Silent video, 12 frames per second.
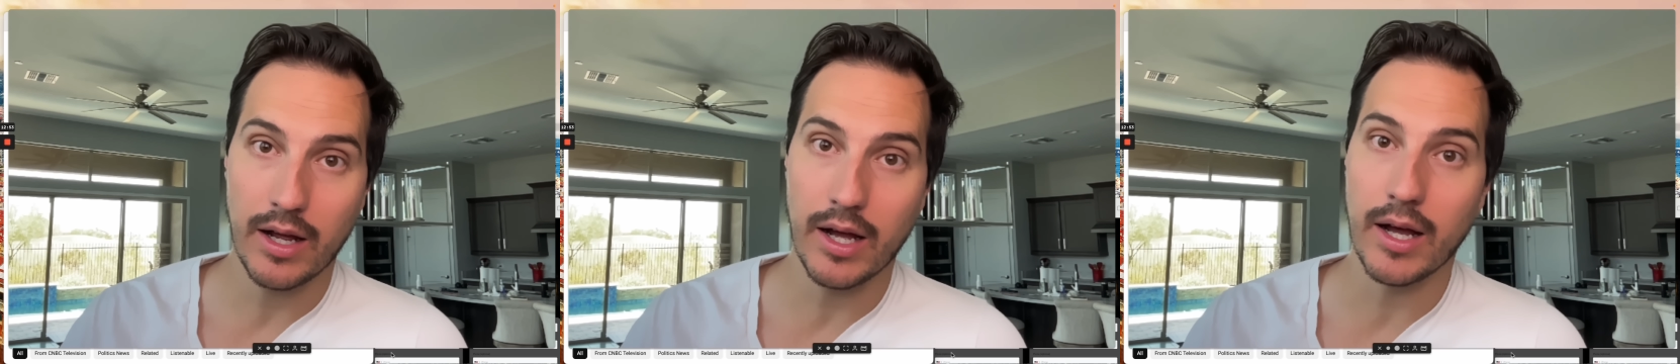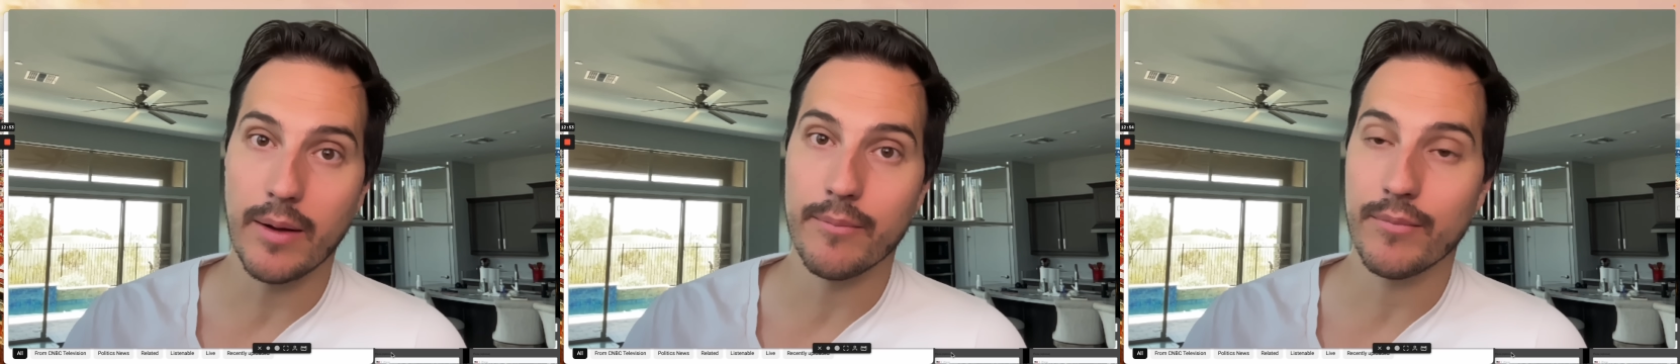
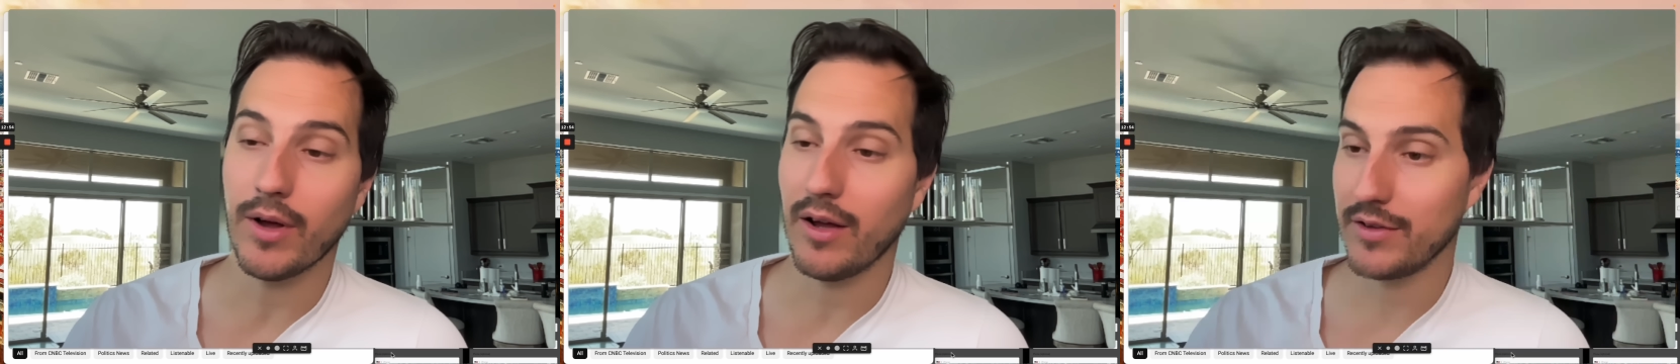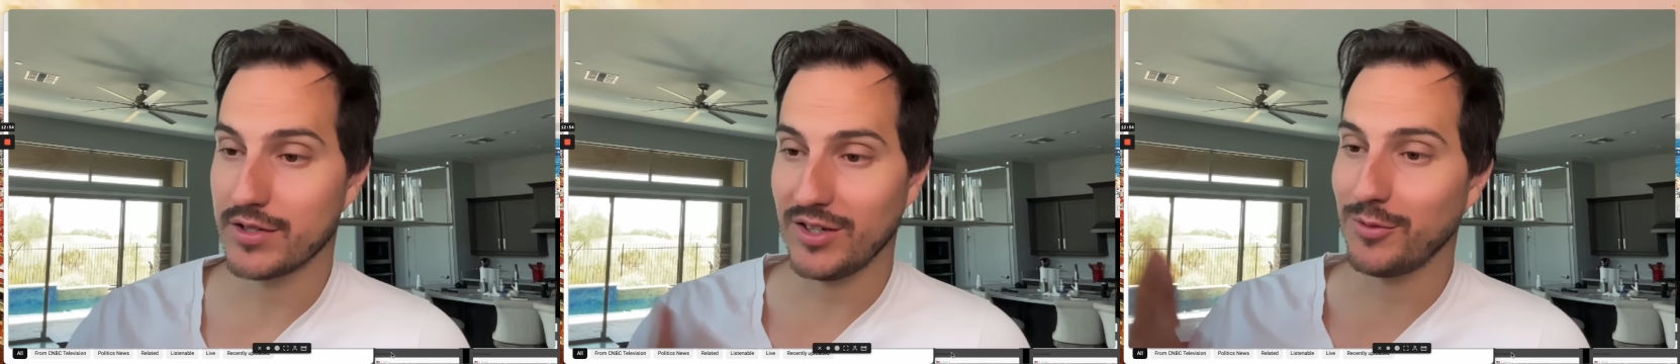Um,
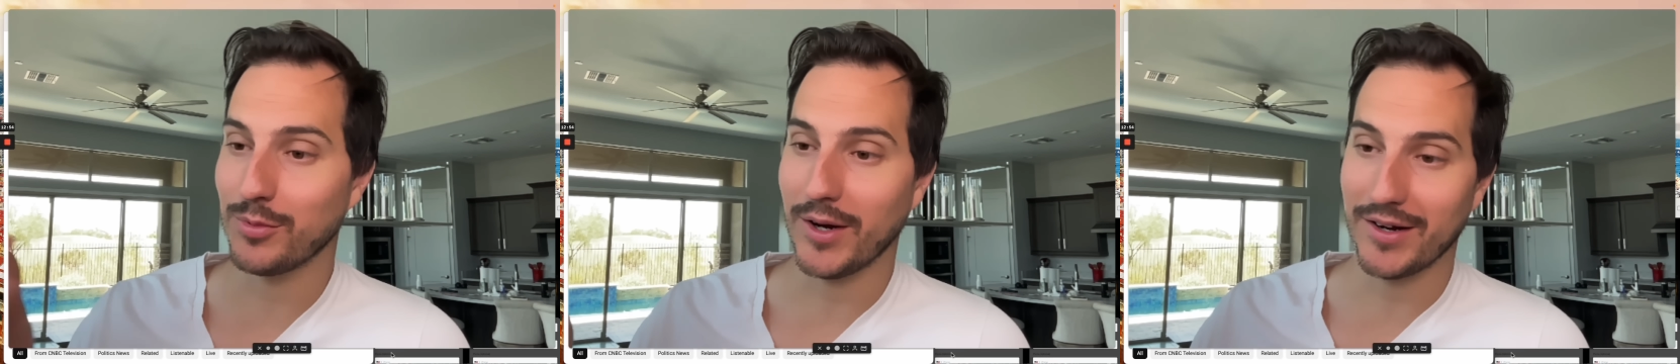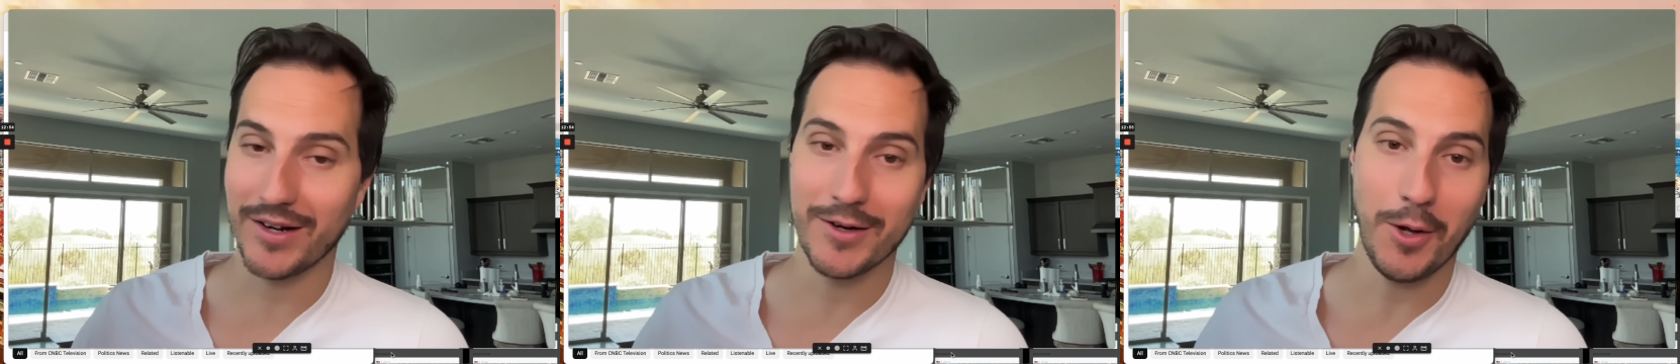obviously, we're
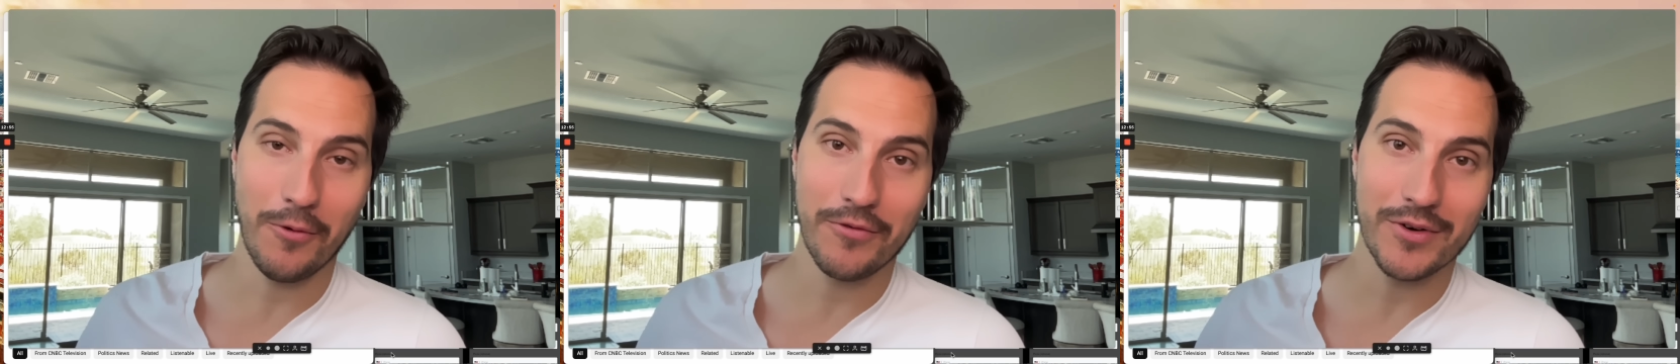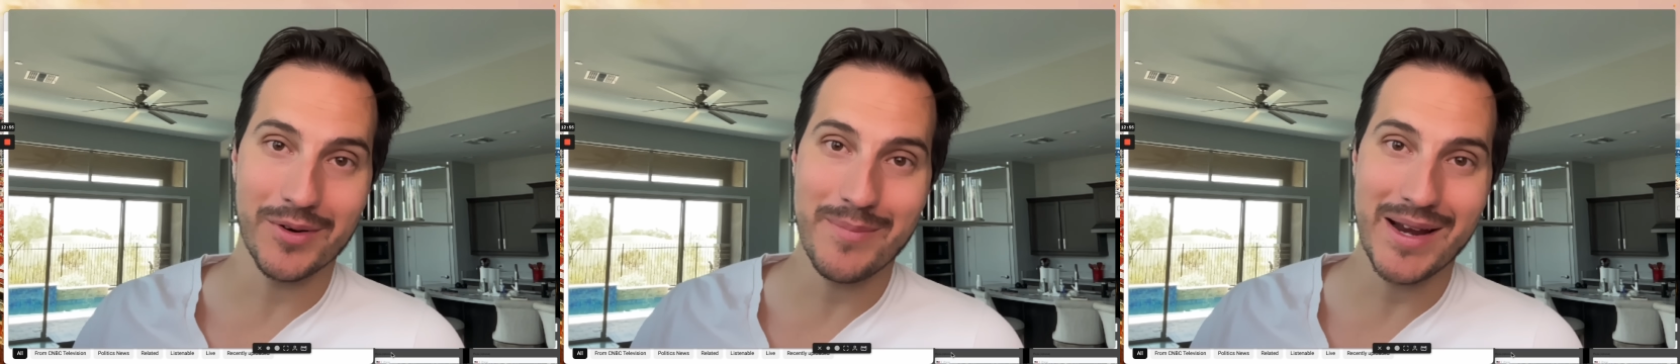not going to know
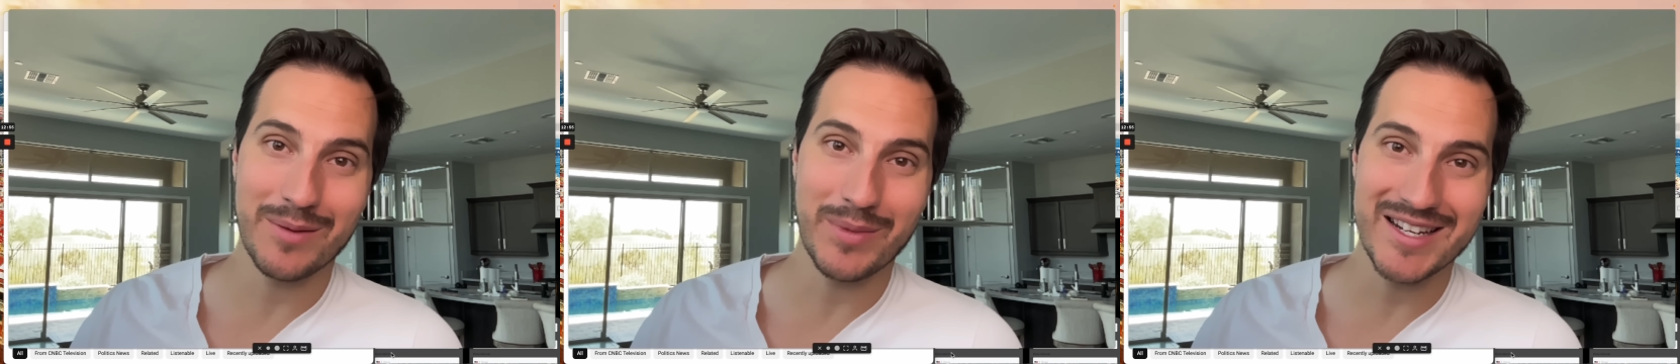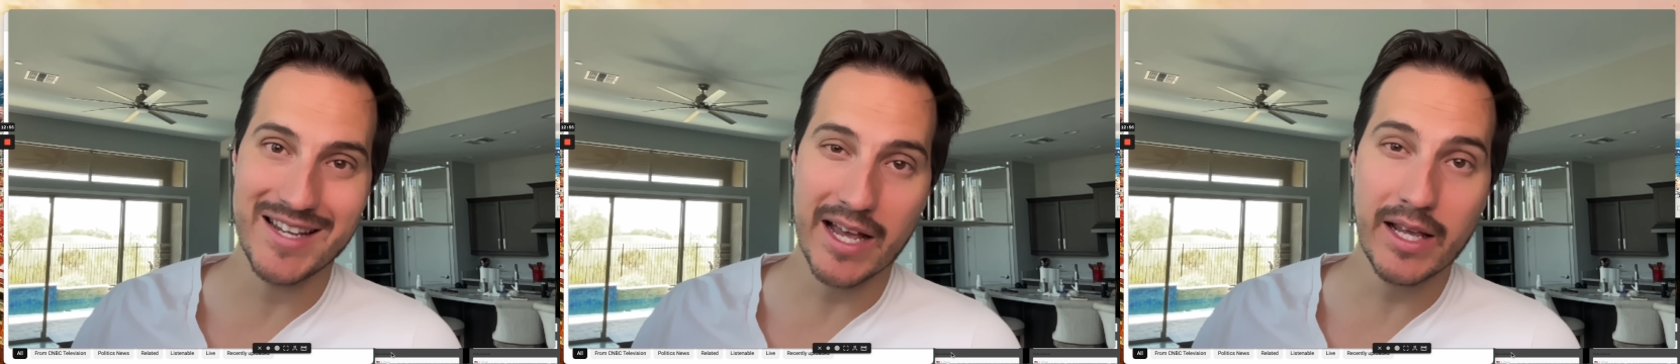for many,
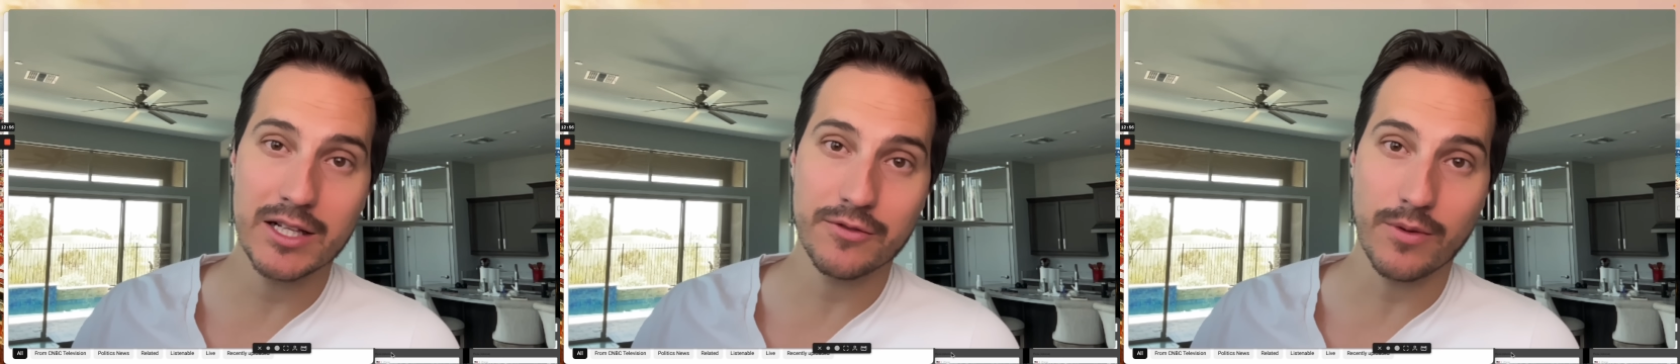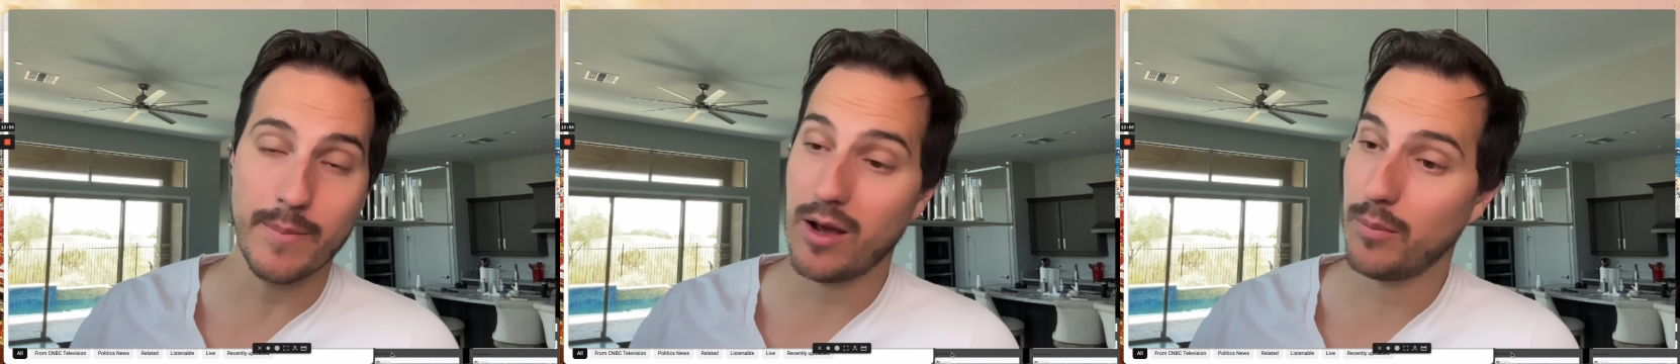many decades
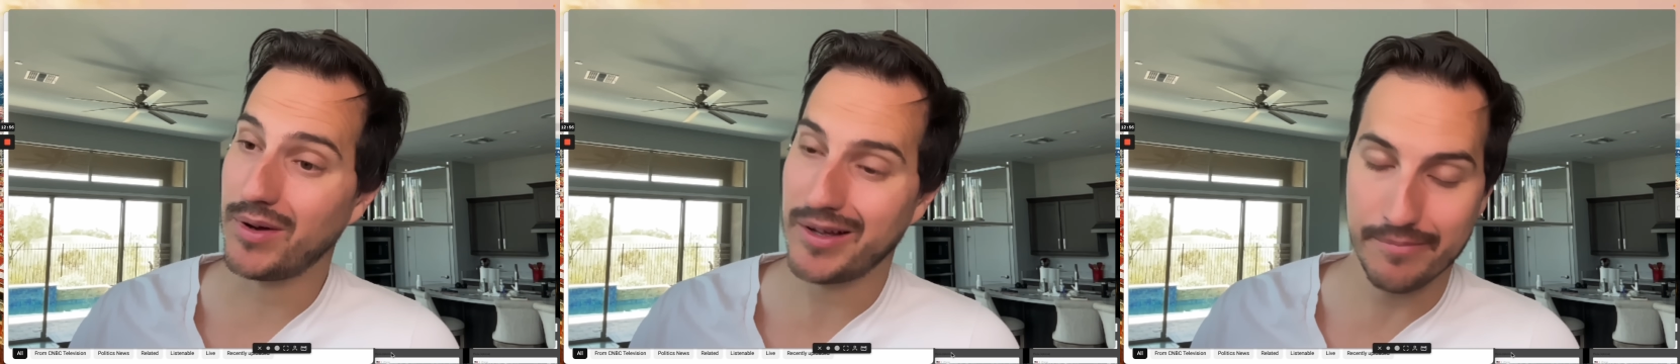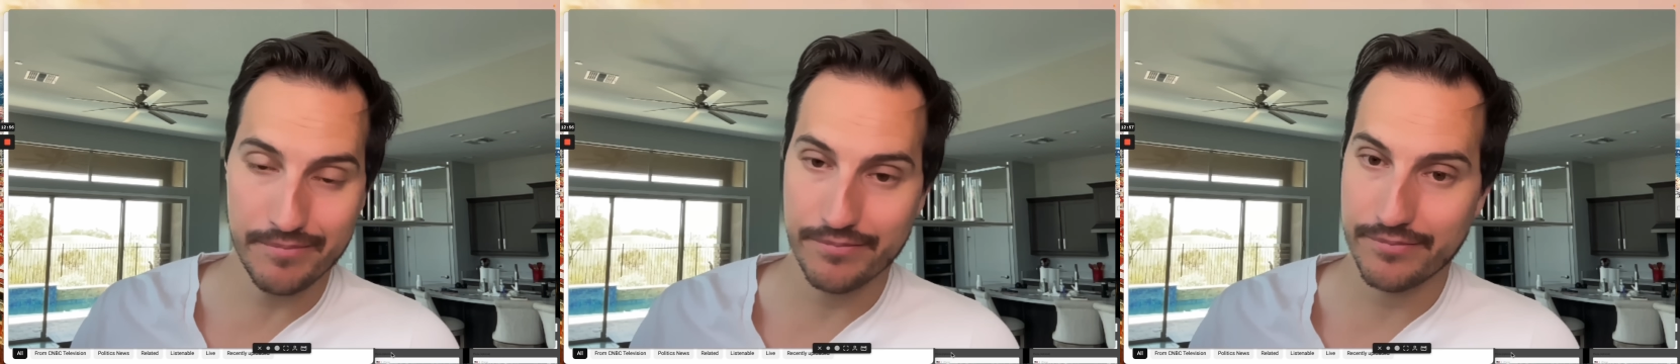from now, but